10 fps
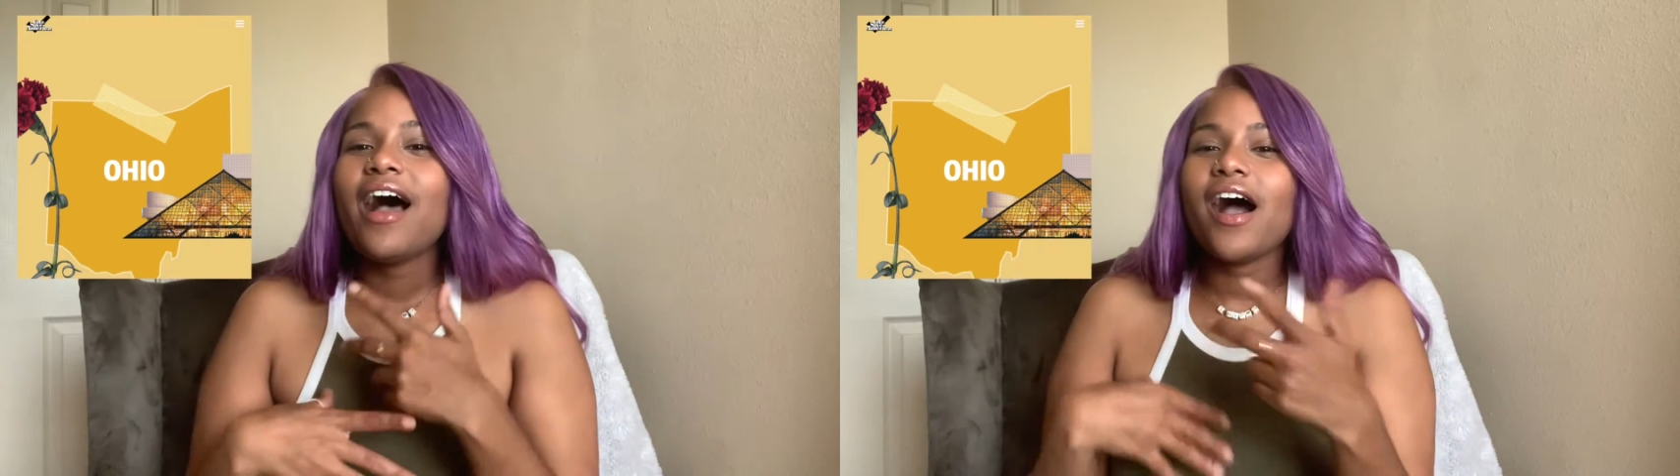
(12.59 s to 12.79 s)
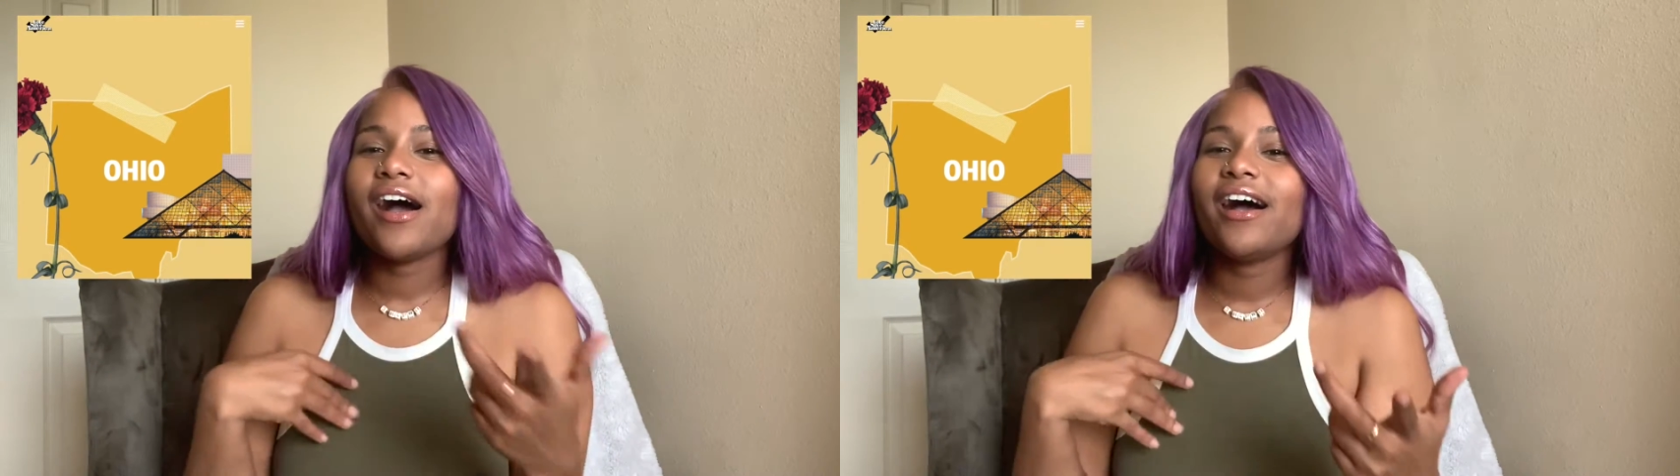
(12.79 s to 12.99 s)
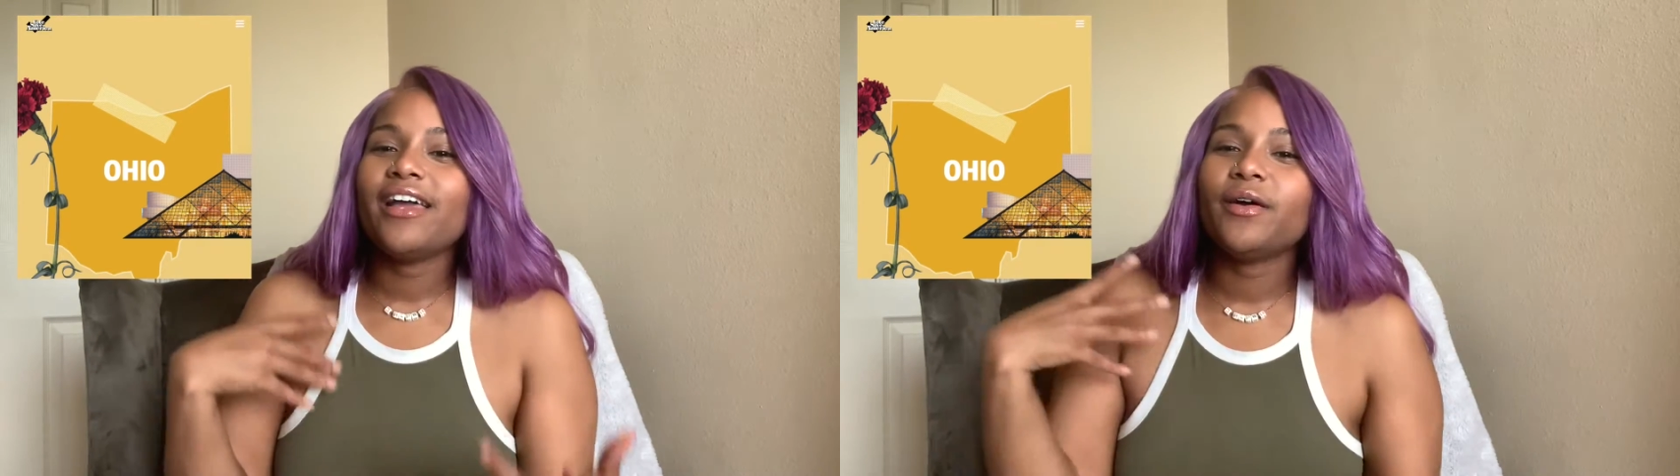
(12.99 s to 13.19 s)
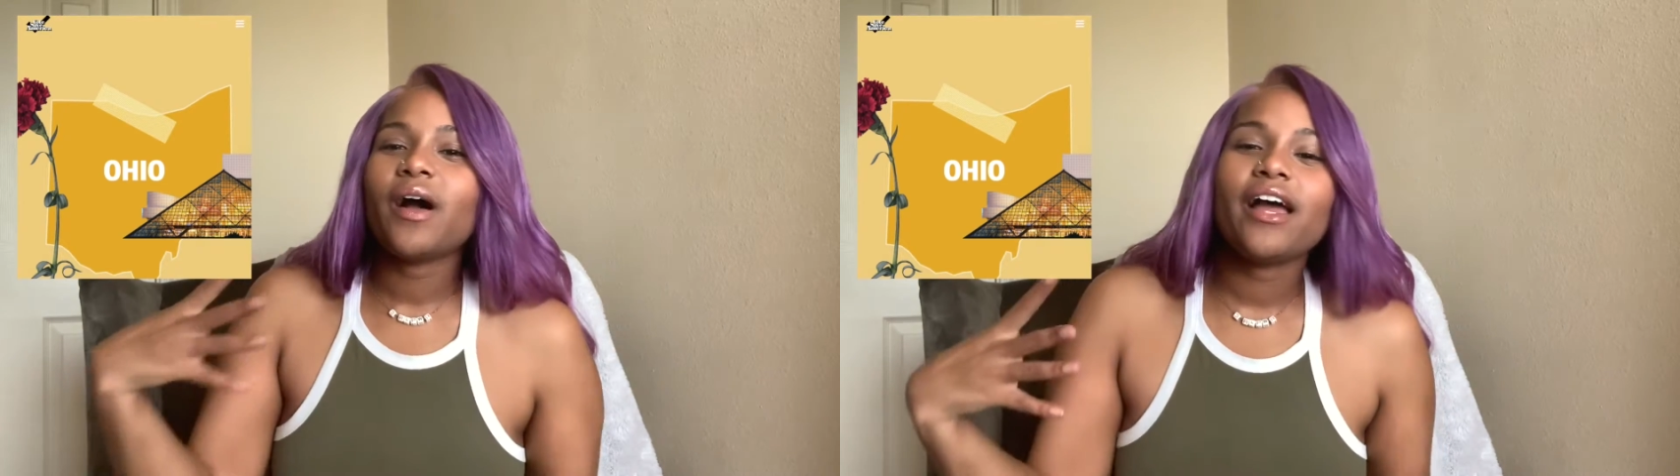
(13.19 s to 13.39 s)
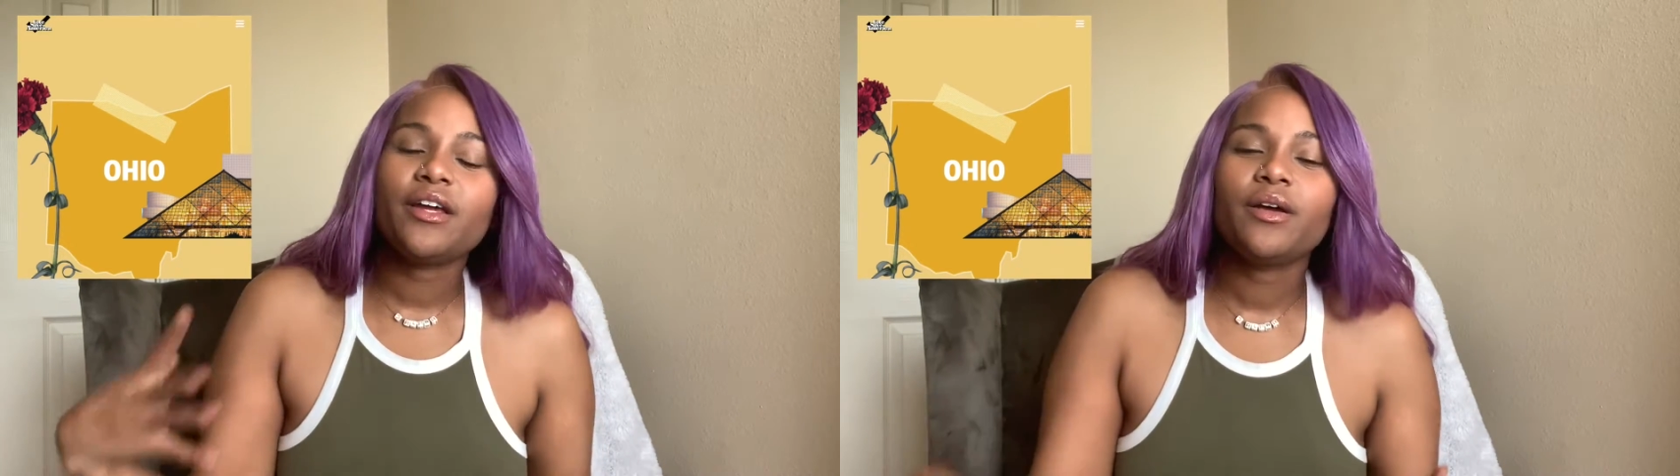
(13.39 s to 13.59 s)
uh, in
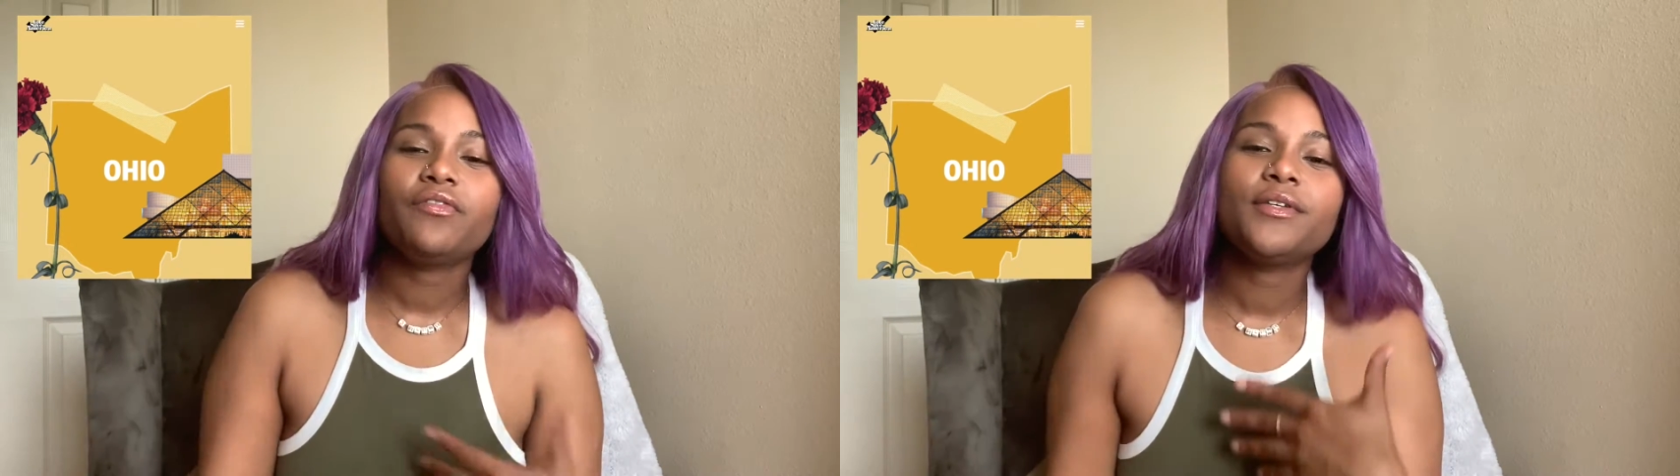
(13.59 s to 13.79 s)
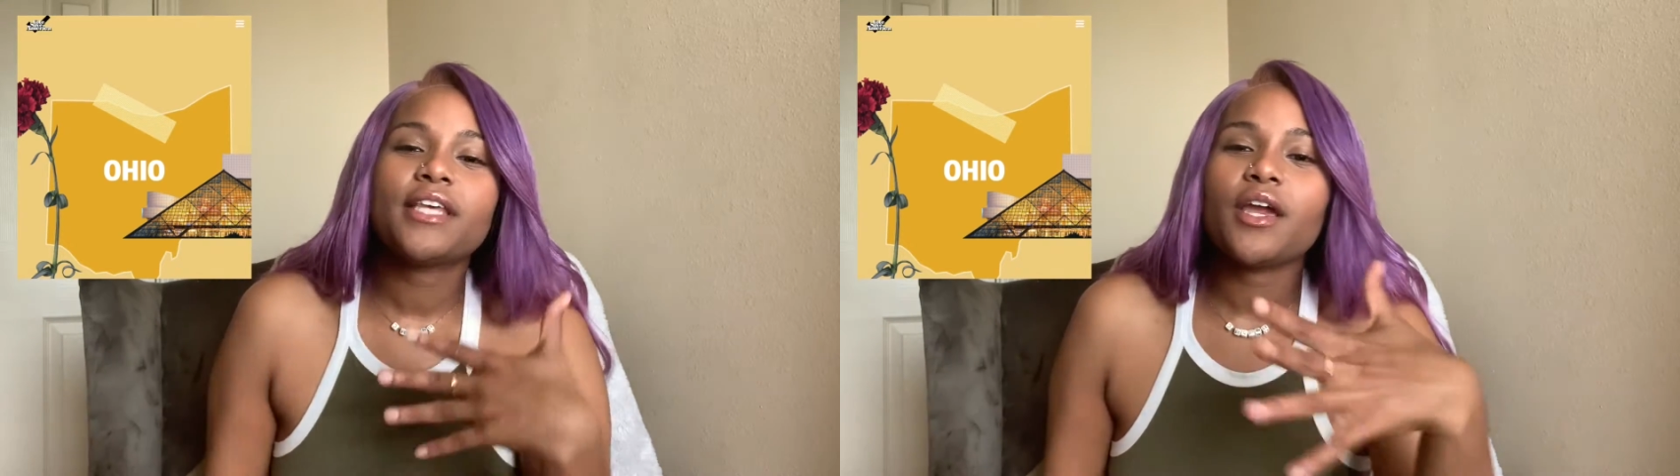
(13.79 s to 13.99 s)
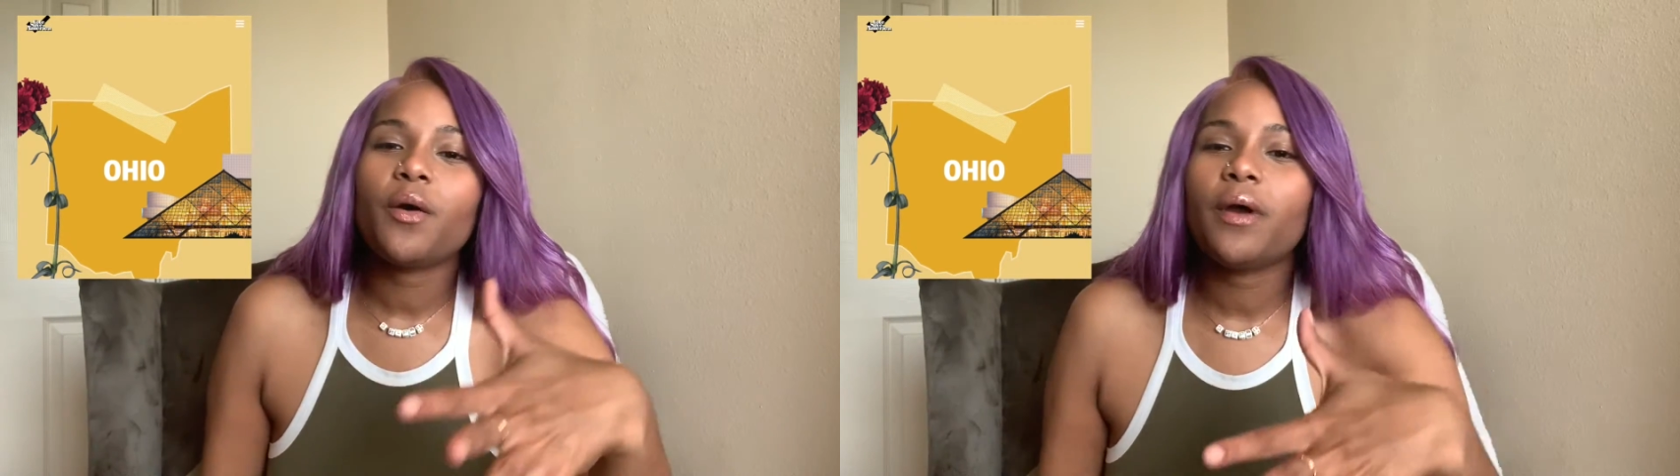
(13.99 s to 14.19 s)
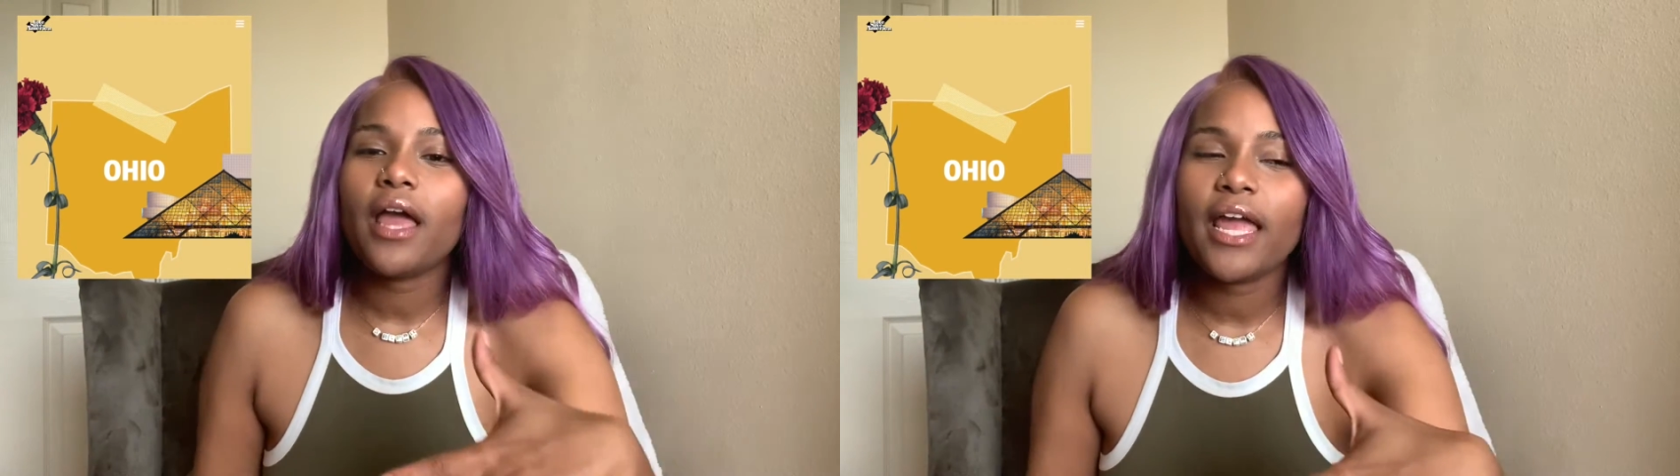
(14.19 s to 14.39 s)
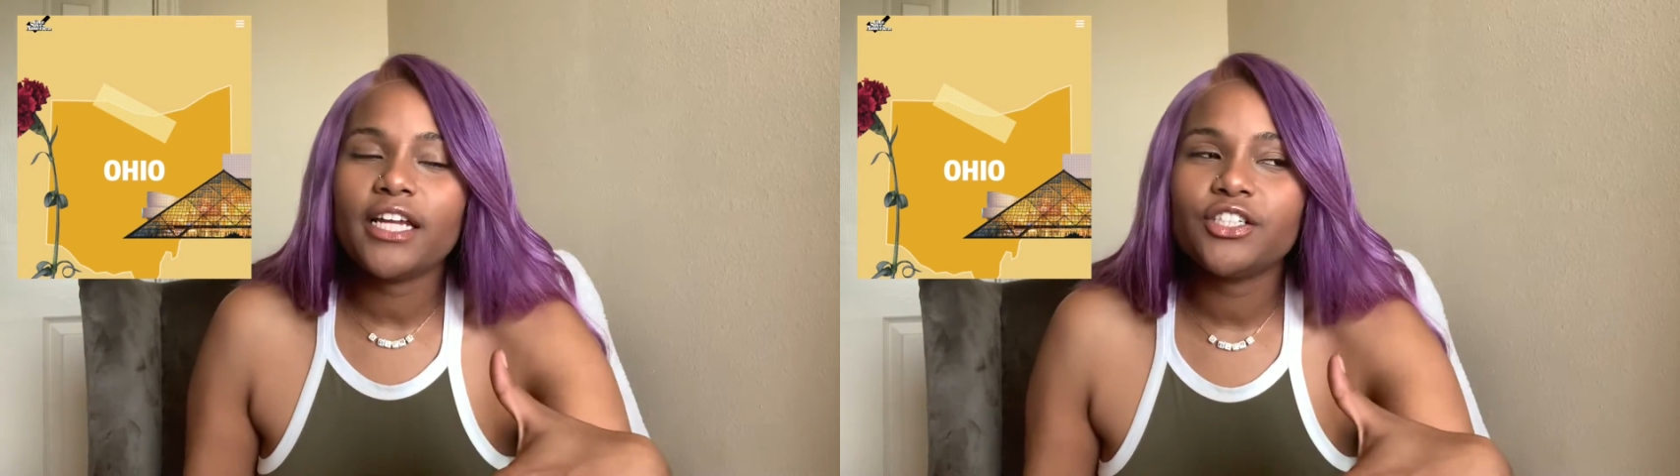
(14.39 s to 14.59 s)
Ohio, if you say
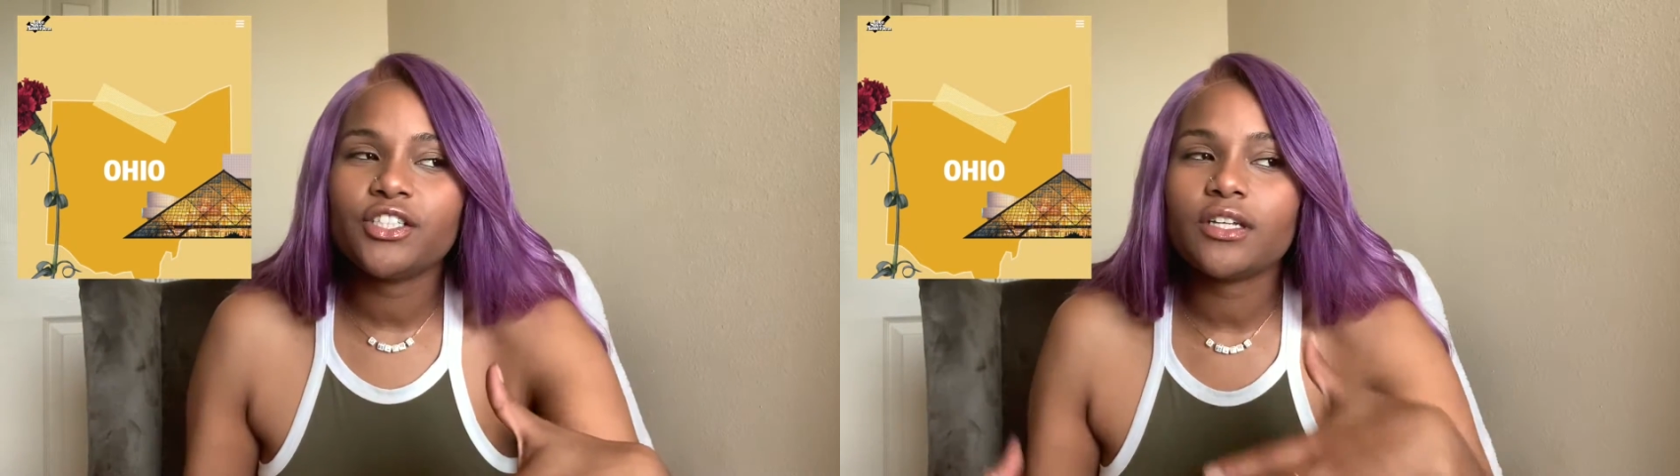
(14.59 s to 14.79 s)
OH,